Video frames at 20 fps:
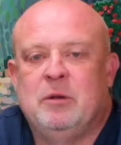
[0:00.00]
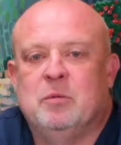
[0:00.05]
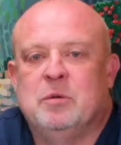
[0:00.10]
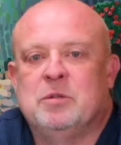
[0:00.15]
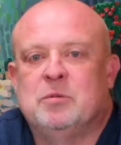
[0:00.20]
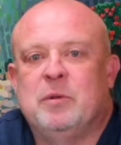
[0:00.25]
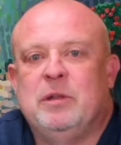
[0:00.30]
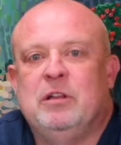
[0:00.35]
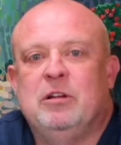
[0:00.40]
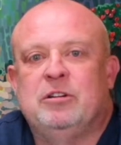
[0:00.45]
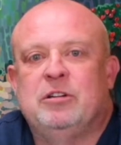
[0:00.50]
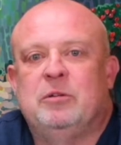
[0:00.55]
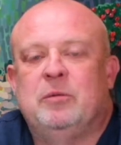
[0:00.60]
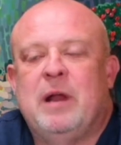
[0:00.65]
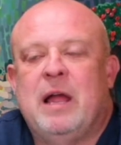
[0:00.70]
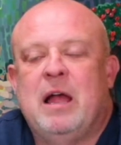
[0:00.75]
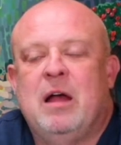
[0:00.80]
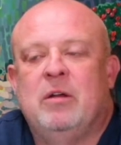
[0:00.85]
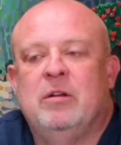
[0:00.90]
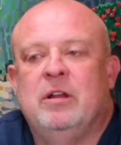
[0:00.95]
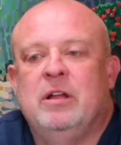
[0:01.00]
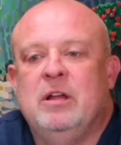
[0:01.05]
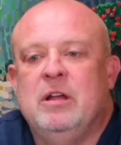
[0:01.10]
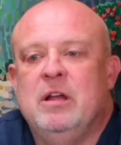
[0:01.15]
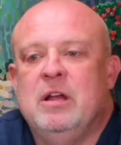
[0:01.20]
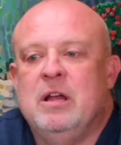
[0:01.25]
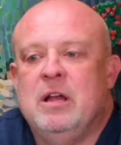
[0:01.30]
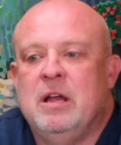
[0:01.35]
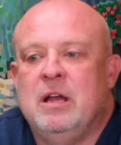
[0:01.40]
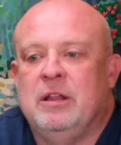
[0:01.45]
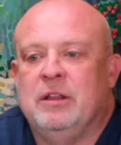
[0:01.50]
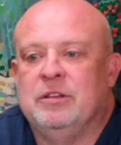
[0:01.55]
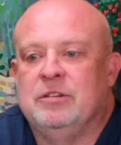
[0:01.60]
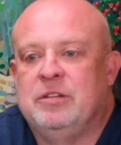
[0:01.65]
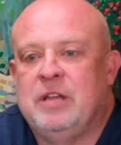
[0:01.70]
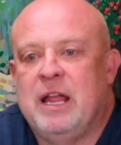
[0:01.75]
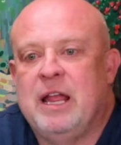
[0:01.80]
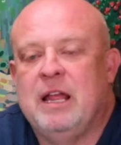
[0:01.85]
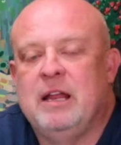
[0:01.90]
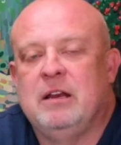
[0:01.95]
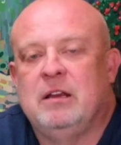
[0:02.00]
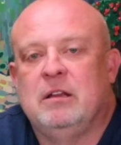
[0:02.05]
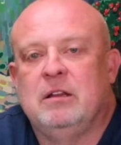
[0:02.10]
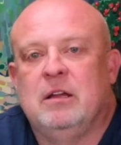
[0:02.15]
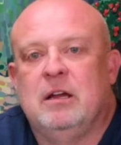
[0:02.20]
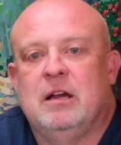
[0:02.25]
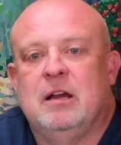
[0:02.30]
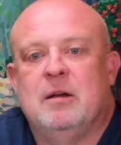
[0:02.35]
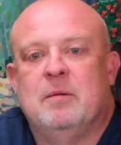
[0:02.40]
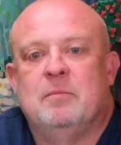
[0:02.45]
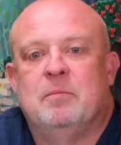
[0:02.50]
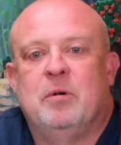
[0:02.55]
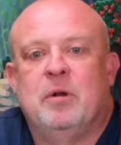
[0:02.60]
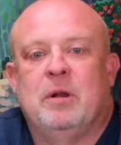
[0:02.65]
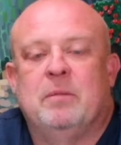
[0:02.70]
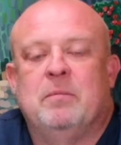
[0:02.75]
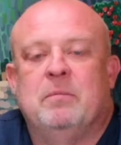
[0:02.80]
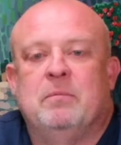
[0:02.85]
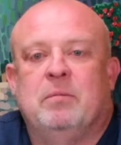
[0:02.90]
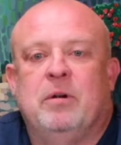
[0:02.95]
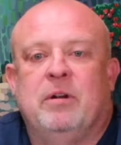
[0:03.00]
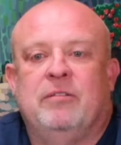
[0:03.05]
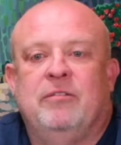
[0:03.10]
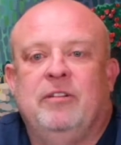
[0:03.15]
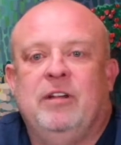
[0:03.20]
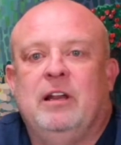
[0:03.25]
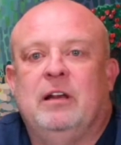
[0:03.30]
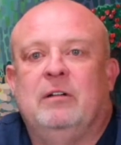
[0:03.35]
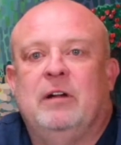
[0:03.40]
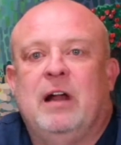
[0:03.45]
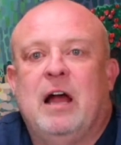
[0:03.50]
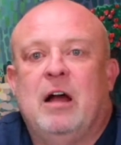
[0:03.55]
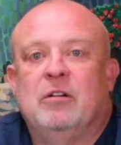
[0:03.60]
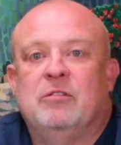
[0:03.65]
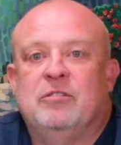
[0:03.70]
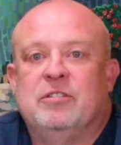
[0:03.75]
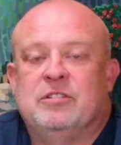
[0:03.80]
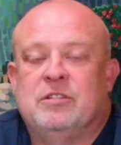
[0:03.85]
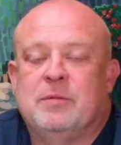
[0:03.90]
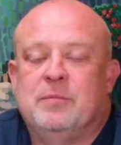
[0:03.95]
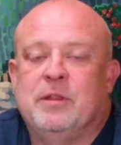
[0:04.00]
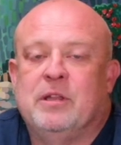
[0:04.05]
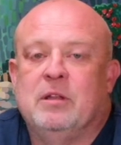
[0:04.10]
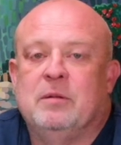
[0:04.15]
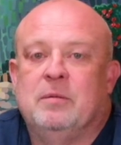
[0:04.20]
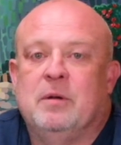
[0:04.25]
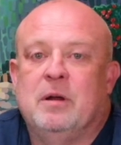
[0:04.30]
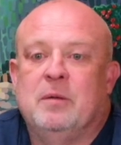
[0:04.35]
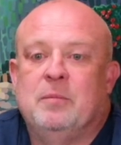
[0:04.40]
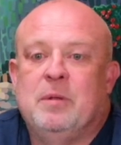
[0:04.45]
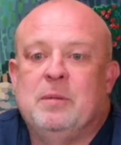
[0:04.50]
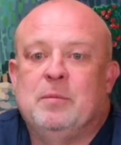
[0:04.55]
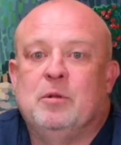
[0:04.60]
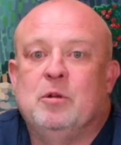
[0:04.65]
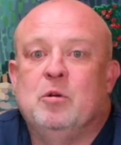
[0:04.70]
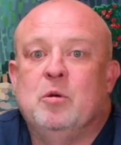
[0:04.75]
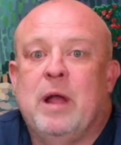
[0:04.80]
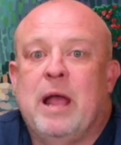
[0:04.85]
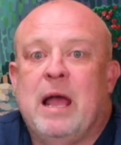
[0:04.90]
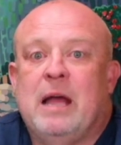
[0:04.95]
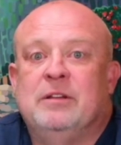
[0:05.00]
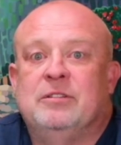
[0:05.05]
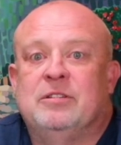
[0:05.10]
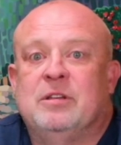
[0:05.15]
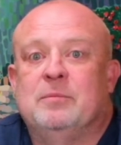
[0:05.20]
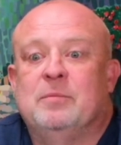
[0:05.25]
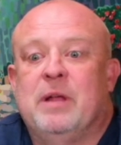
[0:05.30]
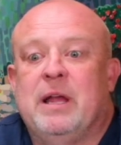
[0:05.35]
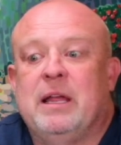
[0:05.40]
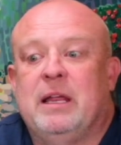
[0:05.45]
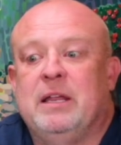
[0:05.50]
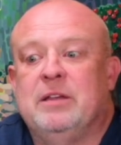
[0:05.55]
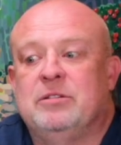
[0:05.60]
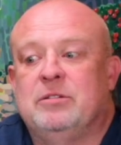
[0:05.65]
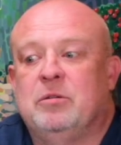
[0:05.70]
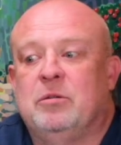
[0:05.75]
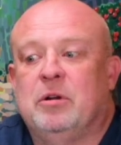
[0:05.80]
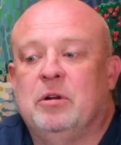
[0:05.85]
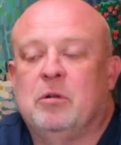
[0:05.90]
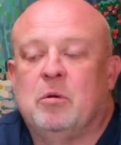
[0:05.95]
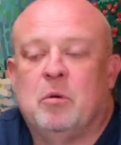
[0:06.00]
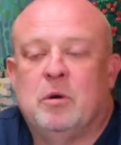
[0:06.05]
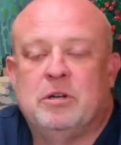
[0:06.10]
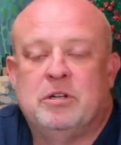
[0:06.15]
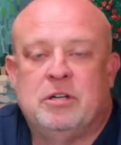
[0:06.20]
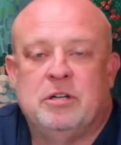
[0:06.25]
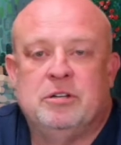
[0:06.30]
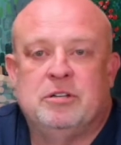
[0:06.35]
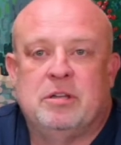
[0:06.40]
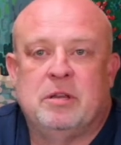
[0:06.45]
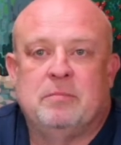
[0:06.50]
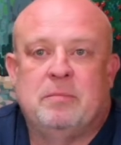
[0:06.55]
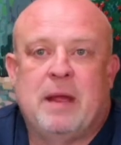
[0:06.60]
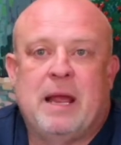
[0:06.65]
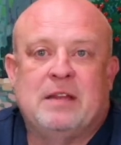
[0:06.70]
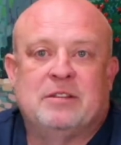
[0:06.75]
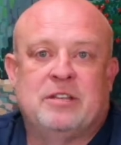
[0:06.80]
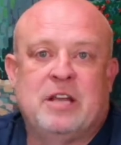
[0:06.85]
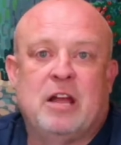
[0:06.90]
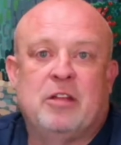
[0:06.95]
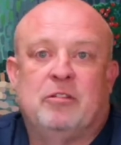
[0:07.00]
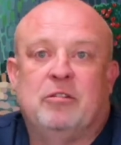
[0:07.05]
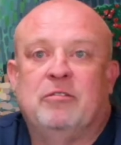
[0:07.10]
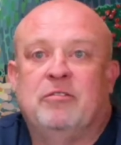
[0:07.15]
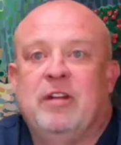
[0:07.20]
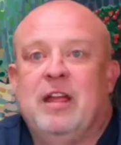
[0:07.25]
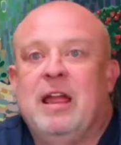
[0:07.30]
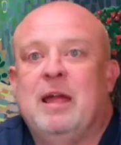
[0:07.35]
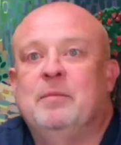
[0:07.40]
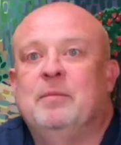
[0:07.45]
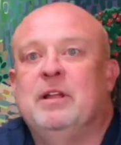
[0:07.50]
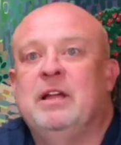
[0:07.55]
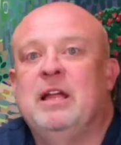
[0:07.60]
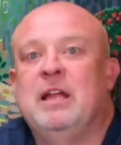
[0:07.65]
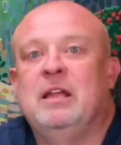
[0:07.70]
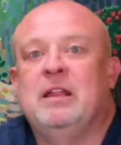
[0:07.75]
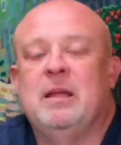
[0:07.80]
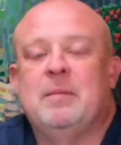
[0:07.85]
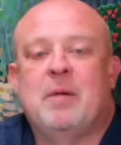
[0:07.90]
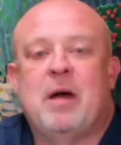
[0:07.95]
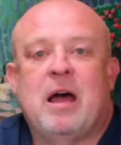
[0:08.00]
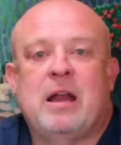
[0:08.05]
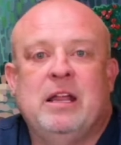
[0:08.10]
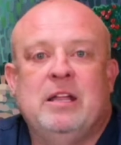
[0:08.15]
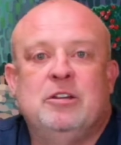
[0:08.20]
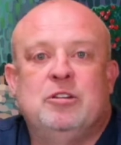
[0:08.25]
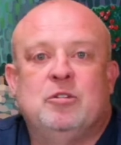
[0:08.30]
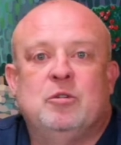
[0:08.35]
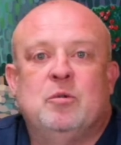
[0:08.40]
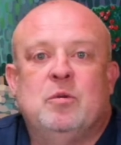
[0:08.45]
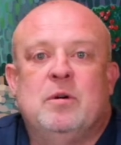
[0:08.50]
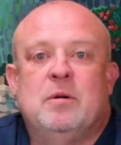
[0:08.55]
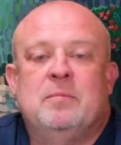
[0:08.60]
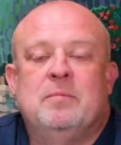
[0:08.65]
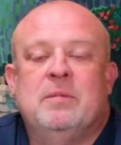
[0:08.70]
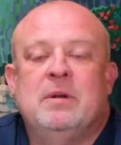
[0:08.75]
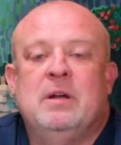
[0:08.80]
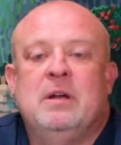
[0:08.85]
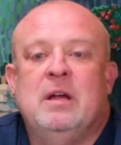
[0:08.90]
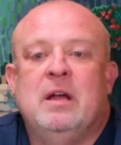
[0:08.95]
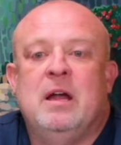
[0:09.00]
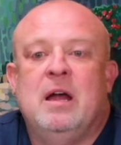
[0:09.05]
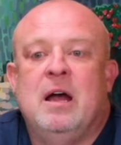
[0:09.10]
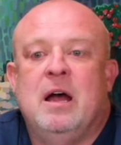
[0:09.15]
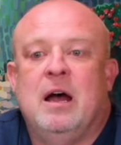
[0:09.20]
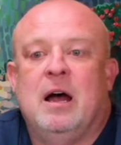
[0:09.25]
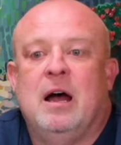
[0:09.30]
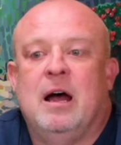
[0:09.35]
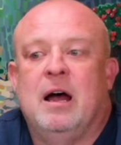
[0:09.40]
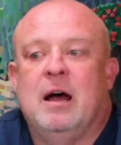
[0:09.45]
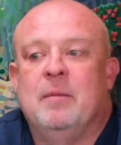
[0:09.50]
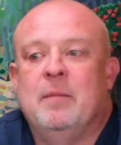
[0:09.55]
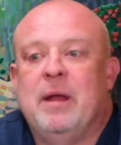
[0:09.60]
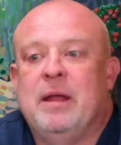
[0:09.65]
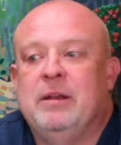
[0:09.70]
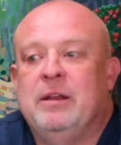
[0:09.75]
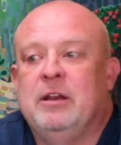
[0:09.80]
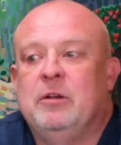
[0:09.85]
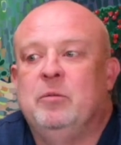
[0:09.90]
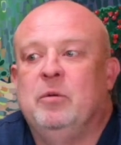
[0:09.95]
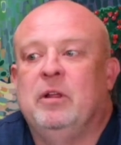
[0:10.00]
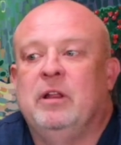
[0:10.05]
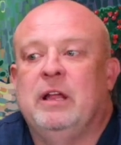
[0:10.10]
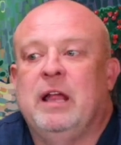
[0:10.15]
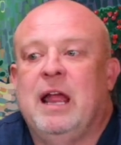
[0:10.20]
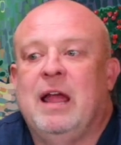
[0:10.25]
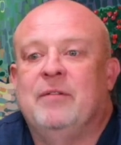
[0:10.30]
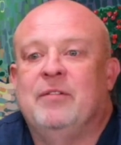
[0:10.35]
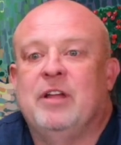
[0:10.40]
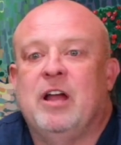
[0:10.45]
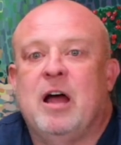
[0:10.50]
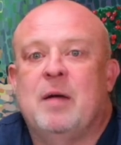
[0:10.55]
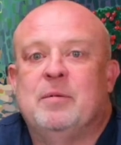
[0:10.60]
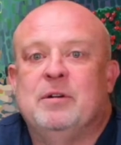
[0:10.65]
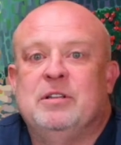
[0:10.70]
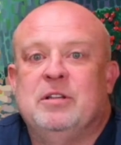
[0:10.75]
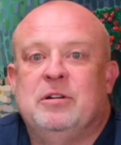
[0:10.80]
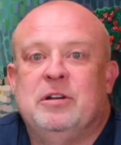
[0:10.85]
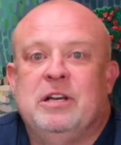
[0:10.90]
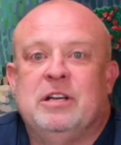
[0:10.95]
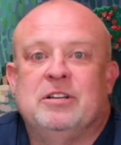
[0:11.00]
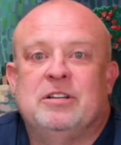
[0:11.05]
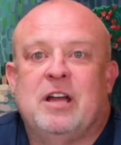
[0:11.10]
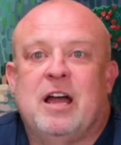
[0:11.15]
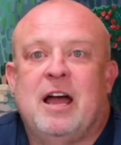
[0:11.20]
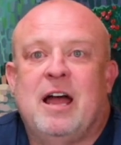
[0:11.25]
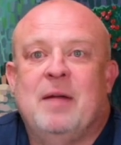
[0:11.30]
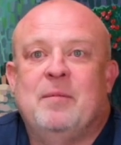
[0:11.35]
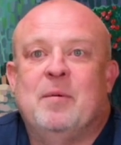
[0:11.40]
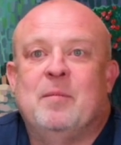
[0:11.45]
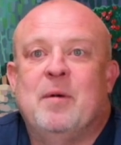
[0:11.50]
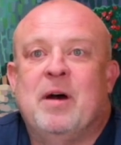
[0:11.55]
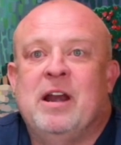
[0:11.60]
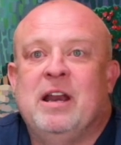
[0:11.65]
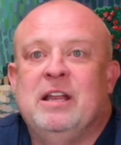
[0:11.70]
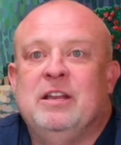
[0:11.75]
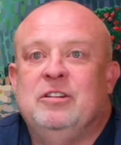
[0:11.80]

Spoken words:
was we looked around the state, put a feeler out for some of the people who had some like historical orchards that passed down through family. They bought into them, didn't really have the opportunity or time or money